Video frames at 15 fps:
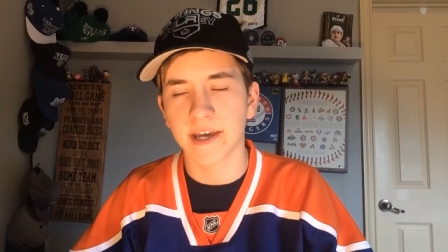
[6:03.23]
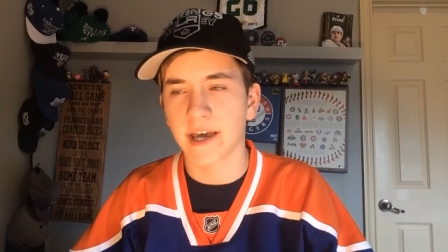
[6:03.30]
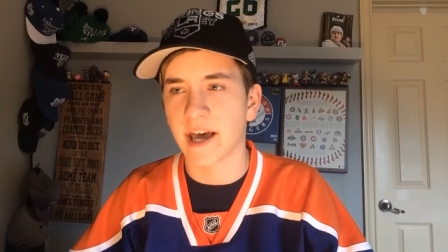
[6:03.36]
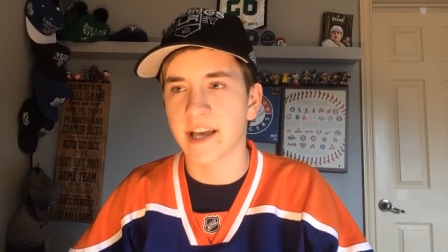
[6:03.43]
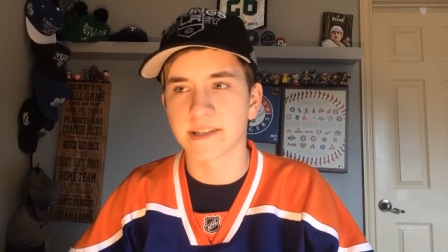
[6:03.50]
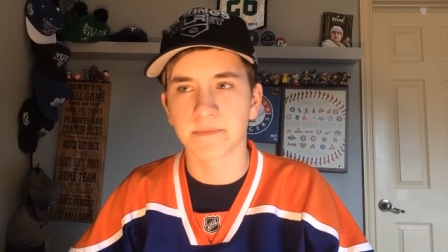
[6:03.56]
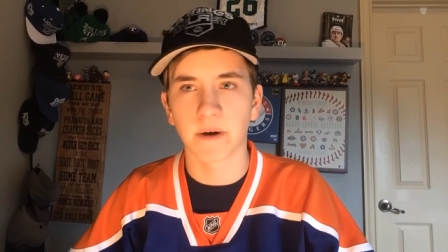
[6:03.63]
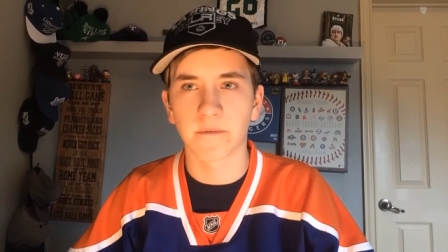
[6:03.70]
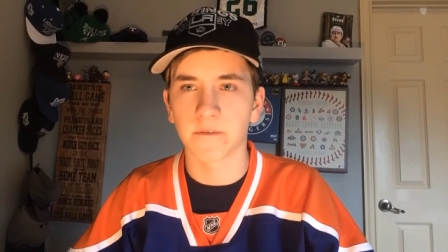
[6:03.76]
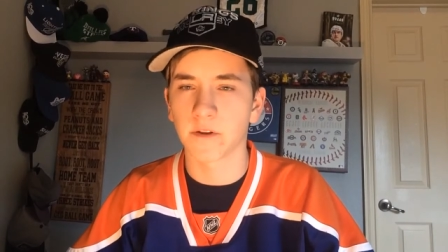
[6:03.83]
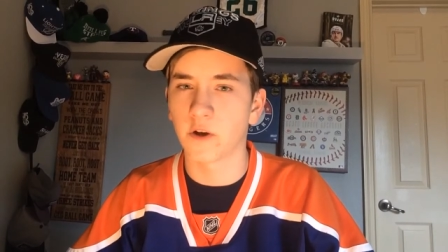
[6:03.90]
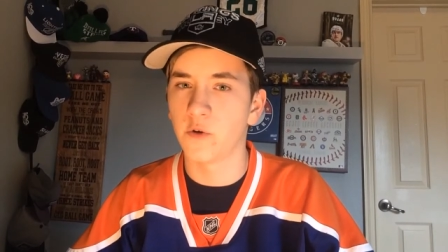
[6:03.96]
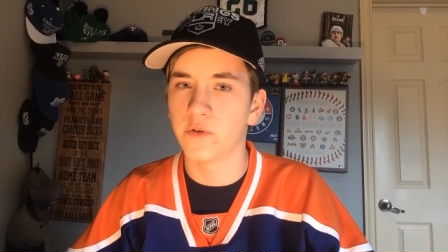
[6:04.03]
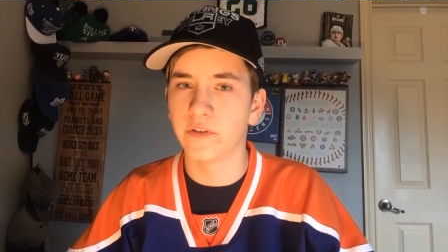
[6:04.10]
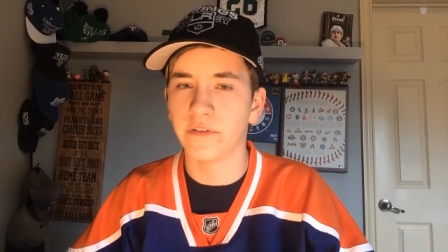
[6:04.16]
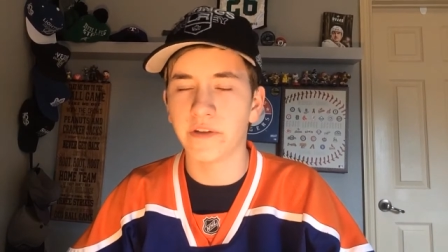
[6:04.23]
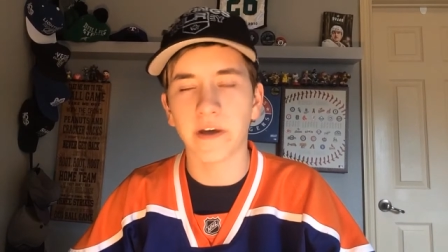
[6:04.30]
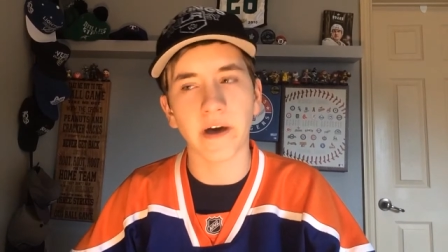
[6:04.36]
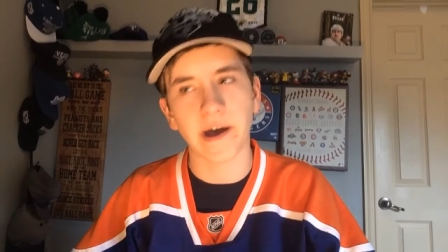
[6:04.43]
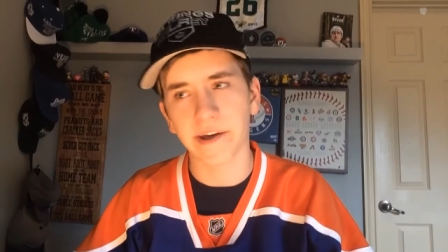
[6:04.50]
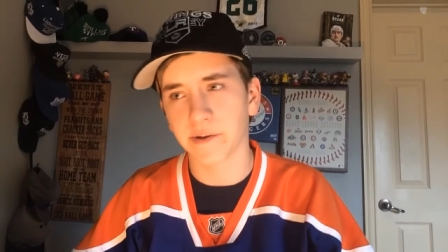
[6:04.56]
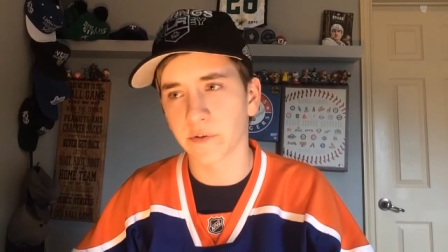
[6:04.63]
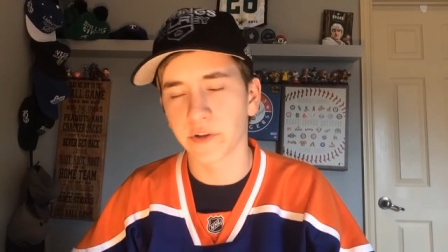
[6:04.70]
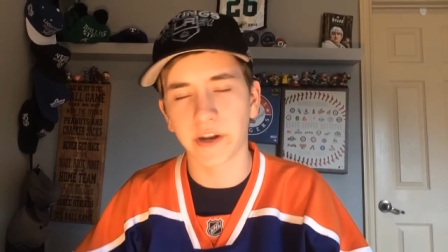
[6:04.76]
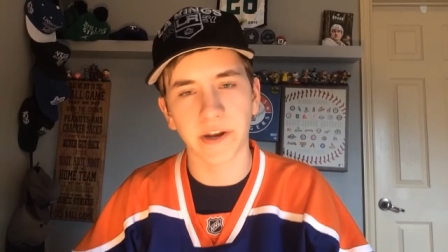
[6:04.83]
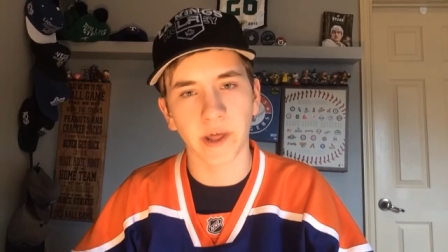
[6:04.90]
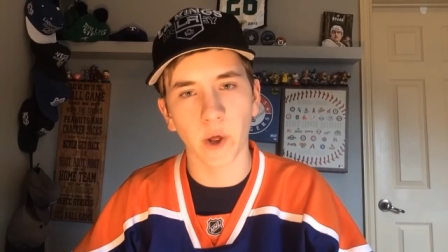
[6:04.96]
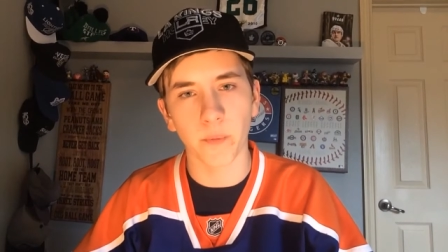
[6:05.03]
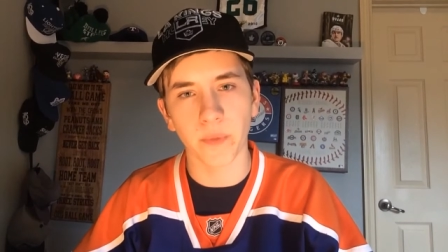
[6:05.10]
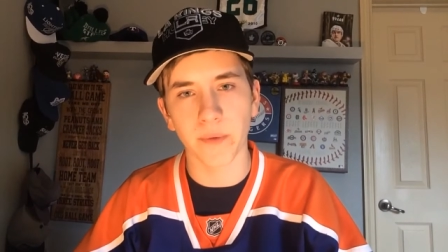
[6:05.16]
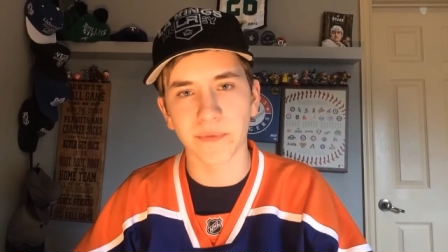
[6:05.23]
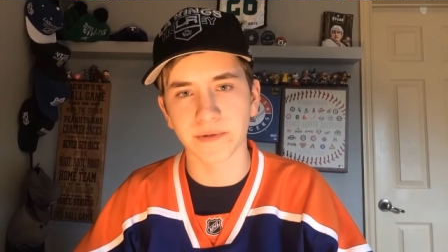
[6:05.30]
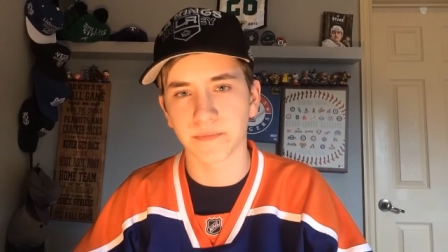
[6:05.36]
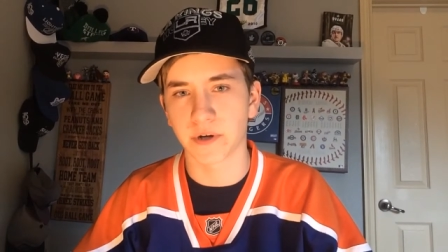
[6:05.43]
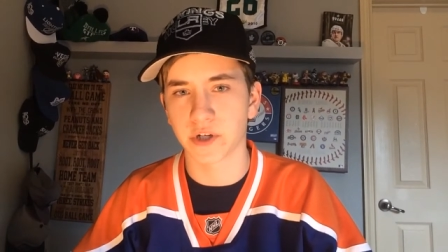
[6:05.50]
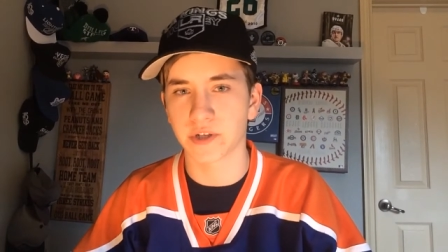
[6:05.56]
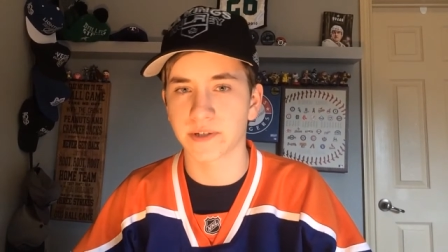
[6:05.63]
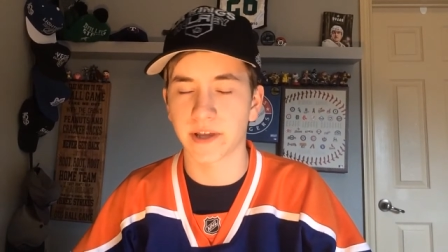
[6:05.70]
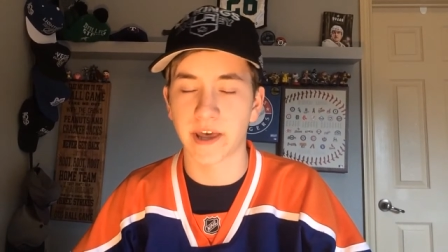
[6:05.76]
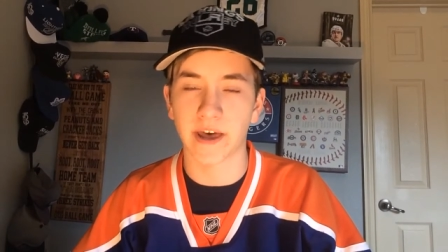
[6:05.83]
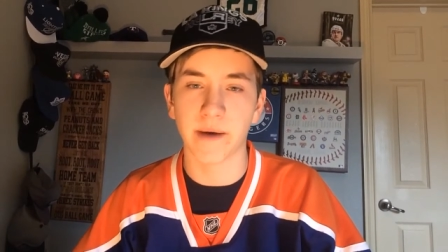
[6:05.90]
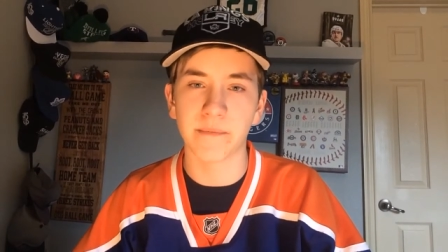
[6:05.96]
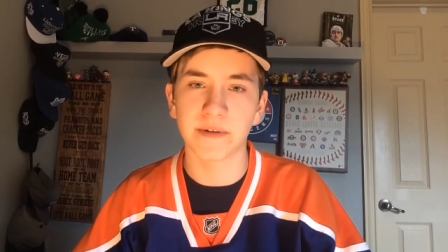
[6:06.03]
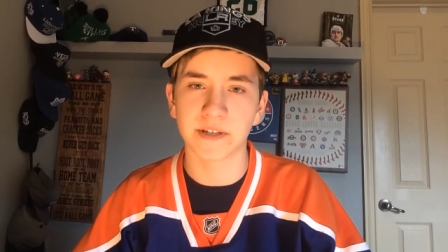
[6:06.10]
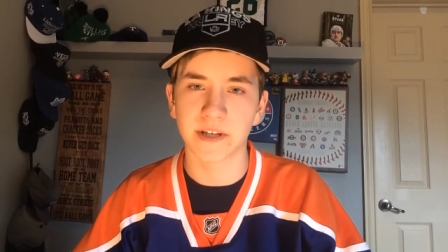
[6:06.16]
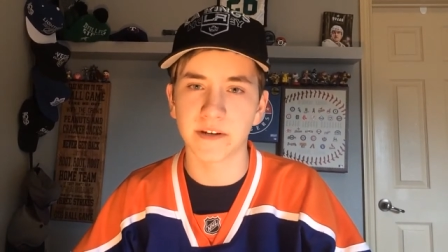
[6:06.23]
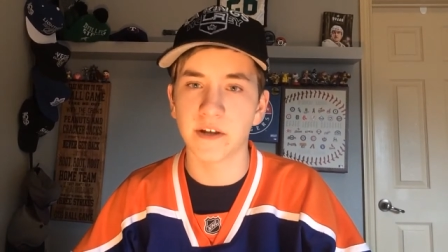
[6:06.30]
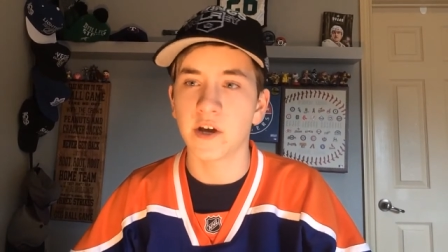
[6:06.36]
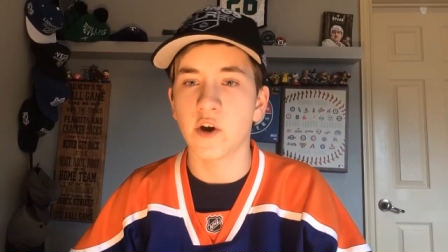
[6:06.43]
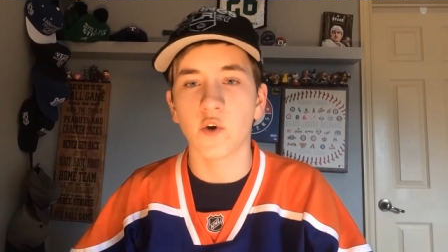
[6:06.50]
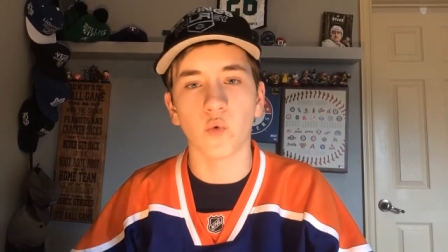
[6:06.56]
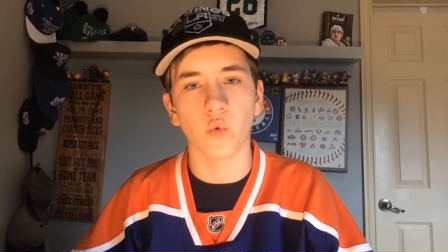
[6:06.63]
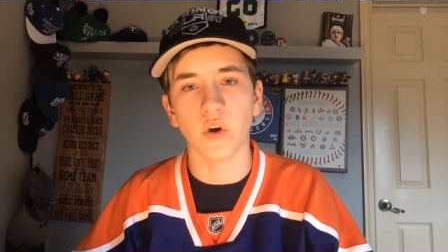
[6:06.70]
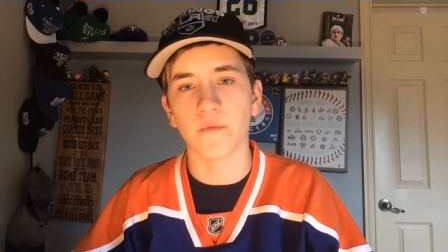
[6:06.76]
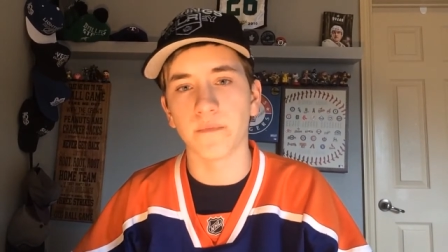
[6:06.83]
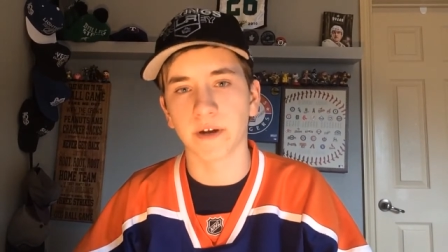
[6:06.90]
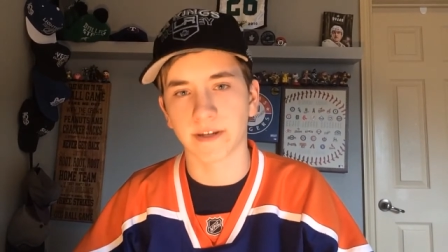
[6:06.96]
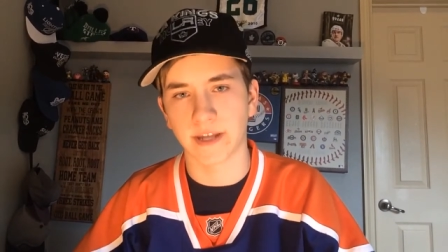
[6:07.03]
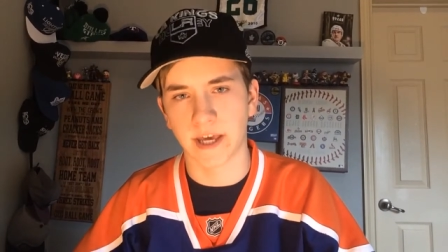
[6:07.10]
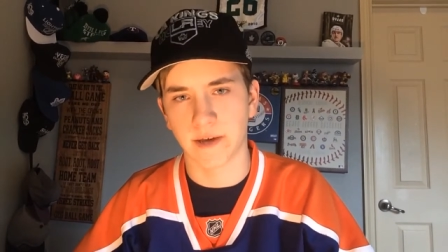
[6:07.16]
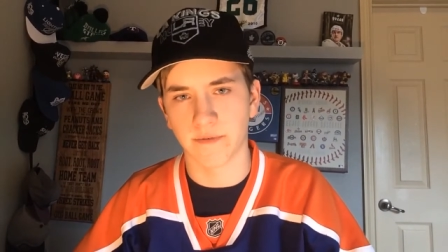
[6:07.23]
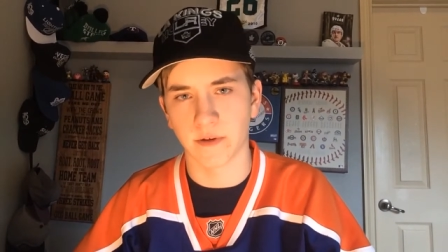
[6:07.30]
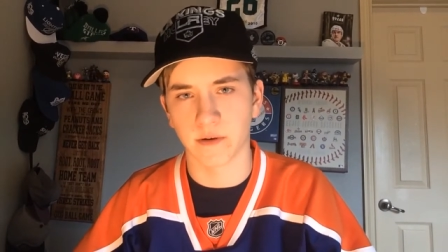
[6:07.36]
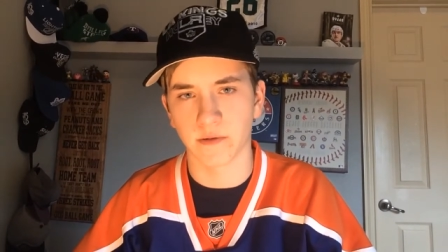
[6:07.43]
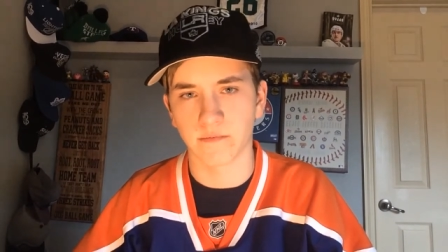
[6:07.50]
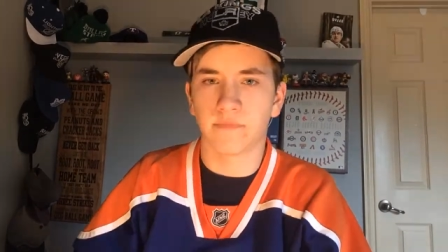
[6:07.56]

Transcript: As Buffalo, Eichel didn't help them as much as Edmonton with McDavid.